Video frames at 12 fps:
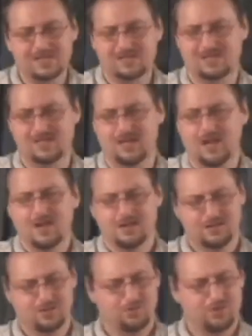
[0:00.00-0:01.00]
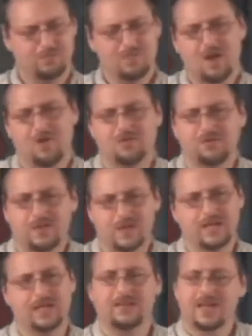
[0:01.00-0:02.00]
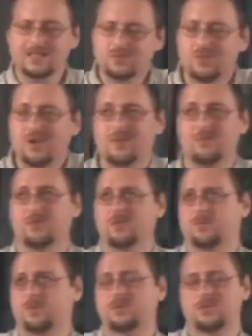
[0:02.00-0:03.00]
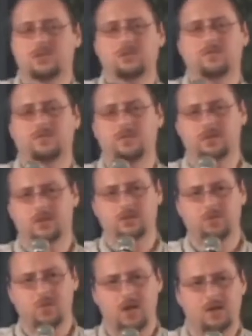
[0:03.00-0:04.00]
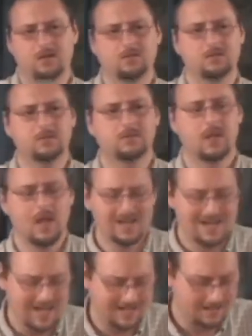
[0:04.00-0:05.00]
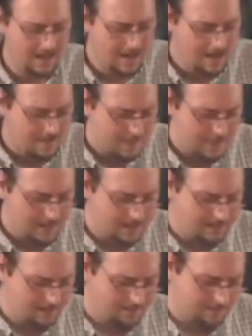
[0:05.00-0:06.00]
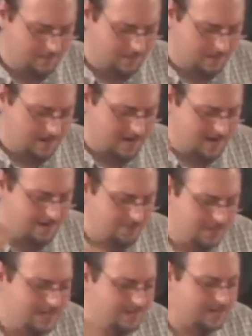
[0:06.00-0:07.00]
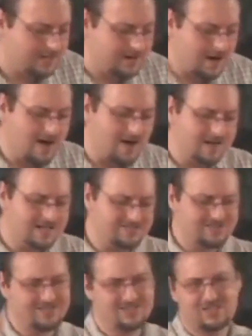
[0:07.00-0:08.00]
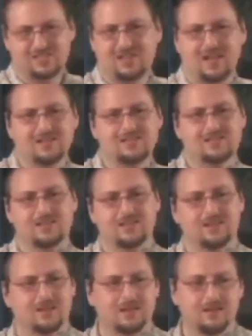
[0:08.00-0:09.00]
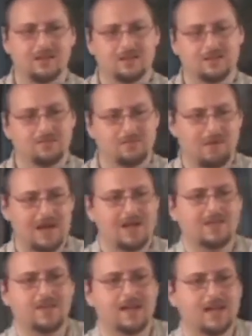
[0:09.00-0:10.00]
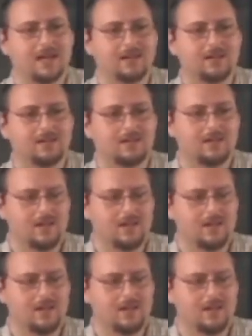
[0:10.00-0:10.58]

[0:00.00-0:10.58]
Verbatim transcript: missing doing my own thing, and that's what I'm going to pursue for a little while. And, and I believe that God is disgusted by that,